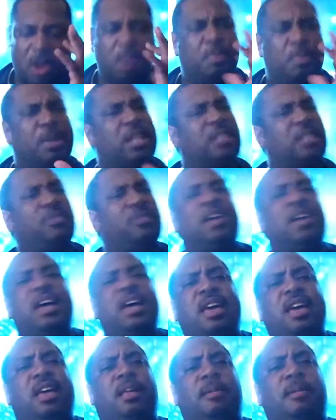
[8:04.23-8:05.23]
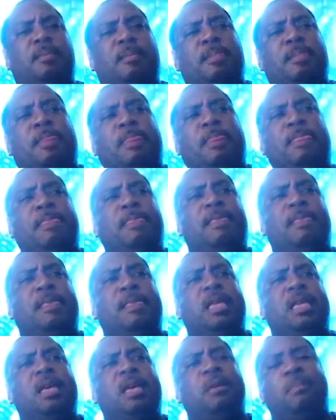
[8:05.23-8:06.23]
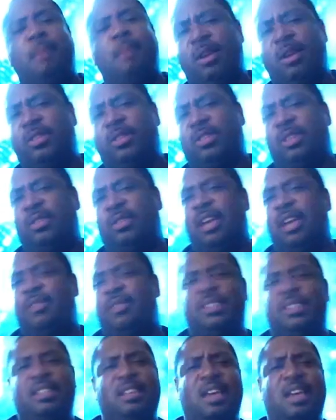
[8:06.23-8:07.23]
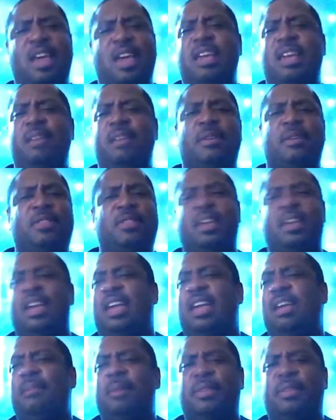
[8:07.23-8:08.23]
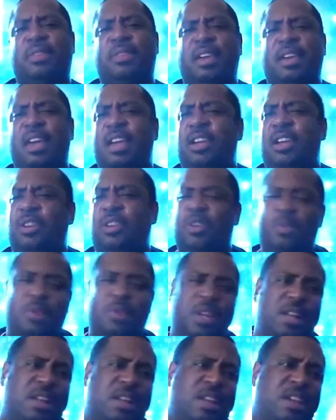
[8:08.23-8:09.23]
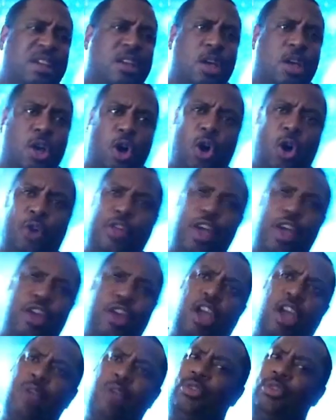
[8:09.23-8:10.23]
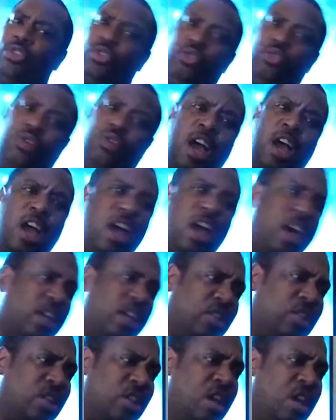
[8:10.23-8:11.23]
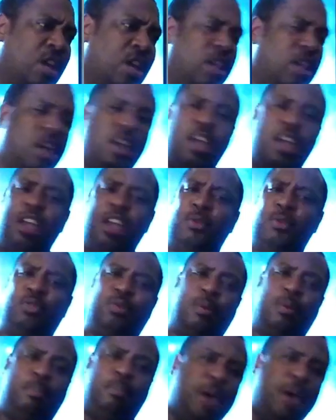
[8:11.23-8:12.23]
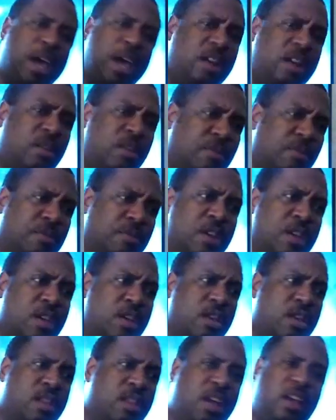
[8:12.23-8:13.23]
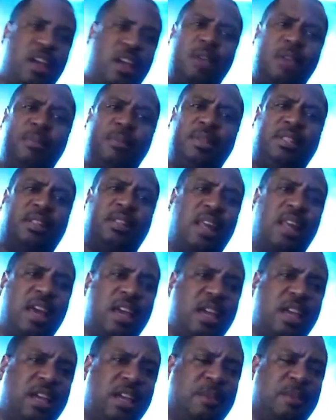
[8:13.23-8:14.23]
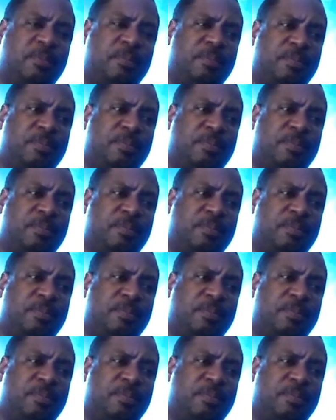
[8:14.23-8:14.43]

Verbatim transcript: But it's fine. Microsoft gave us game after game after game. You know what they did? Oh, that game is trash. That game is repetitive. That game is lame.